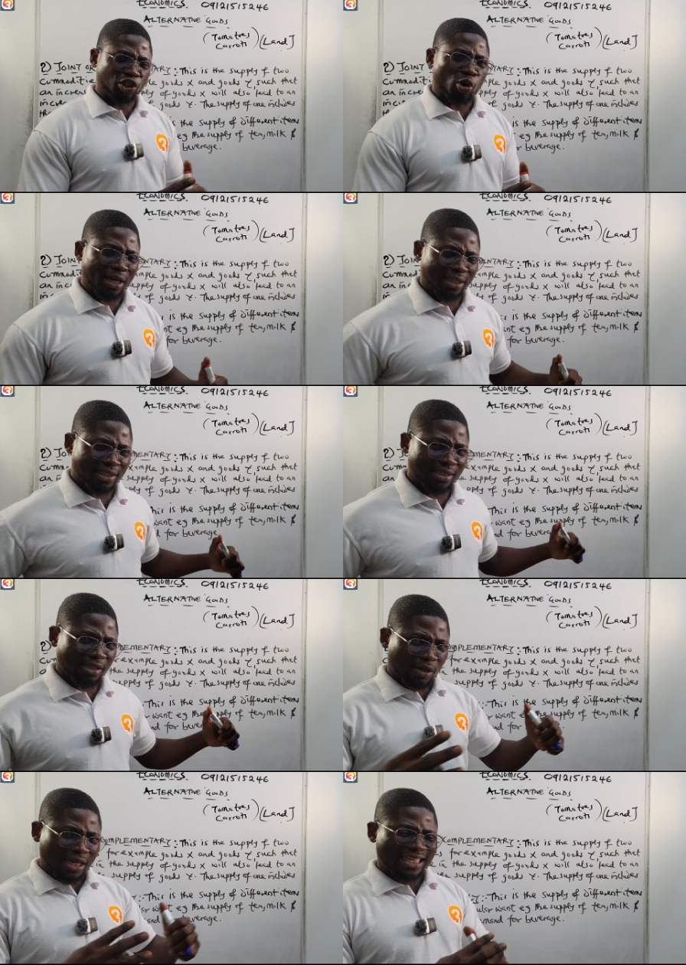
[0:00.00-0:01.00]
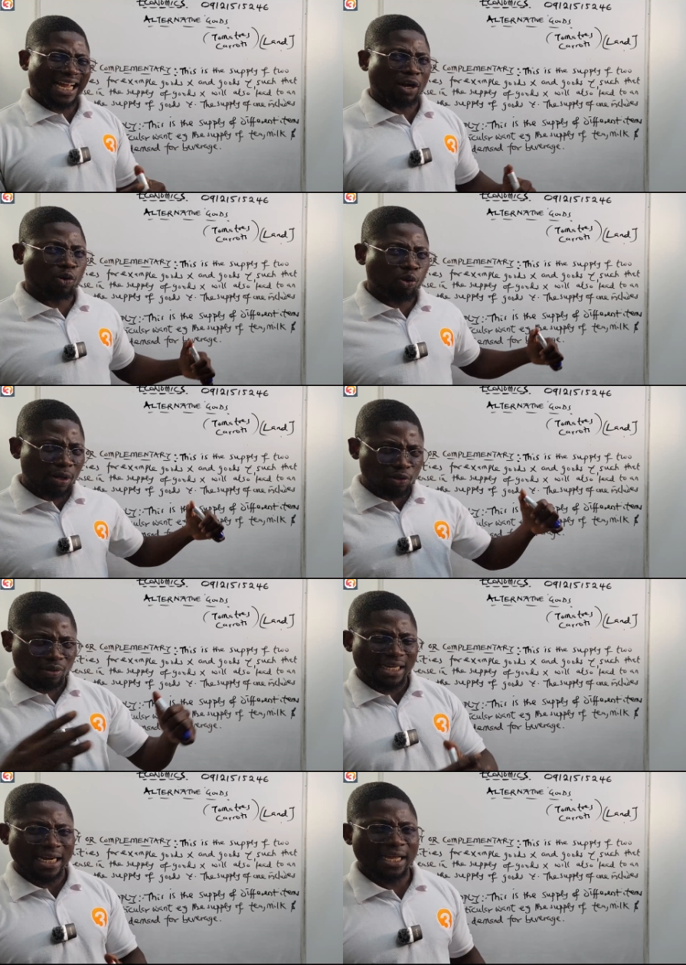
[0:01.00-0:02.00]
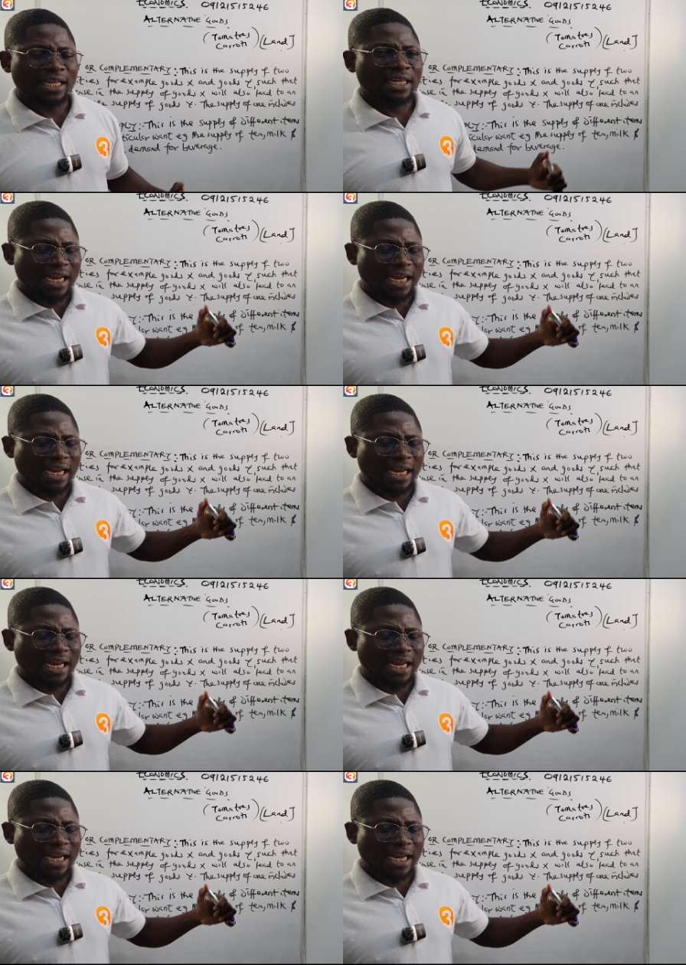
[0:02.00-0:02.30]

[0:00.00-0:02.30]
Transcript: Joint, okay, they are going together.